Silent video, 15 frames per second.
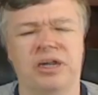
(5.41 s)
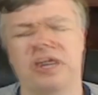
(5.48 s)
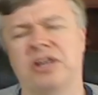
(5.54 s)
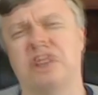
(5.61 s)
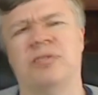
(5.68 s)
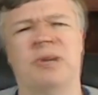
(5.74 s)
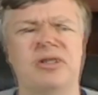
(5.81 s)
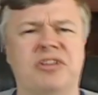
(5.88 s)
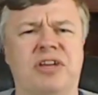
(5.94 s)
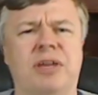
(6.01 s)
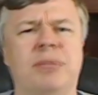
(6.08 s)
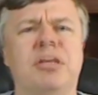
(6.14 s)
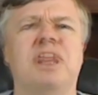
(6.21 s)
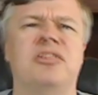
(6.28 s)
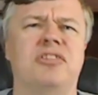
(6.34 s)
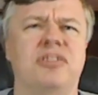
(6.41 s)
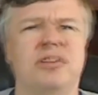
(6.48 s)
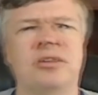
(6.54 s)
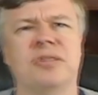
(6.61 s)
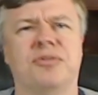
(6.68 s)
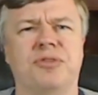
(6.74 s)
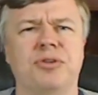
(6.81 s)
It is about 10 minutes
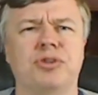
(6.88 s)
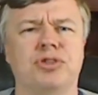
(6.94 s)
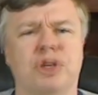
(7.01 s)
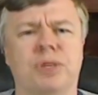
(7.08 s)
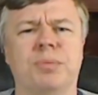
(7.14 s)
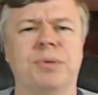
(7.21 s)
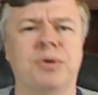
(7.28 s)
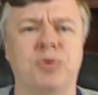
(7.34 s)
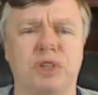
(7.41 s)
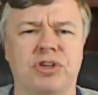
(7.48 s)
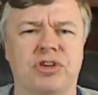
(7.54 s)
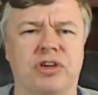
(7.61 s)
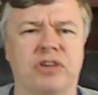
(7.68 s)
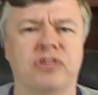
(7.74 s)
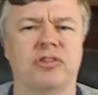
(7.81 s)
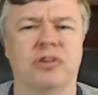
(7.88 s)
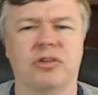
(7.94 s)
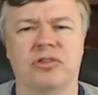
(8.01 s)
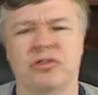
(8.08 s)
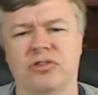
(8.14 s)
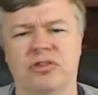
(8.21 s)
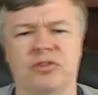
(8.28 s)
until the futures open, which
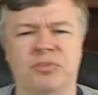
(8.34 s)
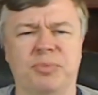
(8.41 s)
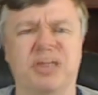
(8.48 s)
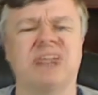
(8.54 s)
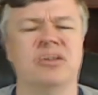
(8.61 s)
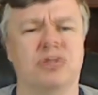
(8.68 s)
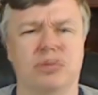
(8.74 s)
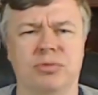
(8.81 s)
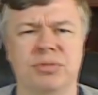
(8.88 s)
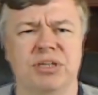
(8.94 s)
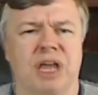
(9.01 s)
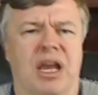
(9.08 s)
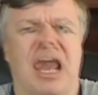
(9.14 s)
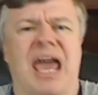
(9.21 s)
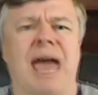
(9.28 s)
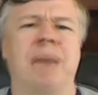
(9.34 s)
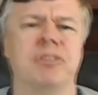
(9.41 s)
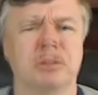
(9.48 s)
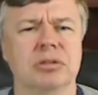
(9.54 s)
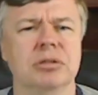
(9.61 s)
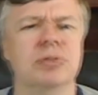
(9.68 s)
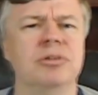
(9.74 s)
is expected to be an
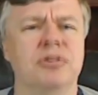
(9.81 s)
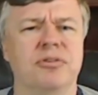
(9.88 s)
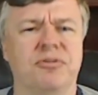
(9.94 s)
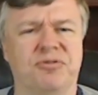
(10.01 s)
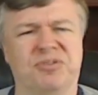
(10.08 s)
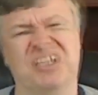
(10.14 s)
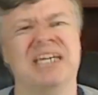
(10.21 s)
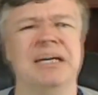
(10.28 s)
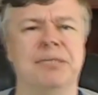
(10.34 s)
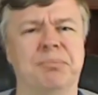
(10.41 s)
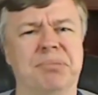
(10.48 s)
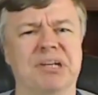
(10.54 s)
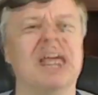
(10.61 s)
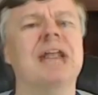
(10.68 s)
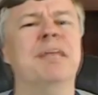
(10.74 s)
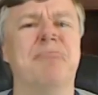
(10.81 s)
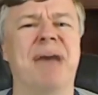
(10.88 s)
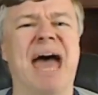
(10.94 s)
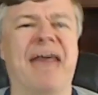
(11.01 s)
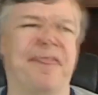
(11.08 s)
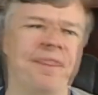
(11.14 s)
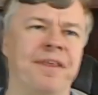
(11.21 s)
absolute freaking
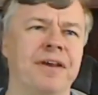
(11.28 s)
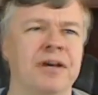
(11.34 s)
bloodbath.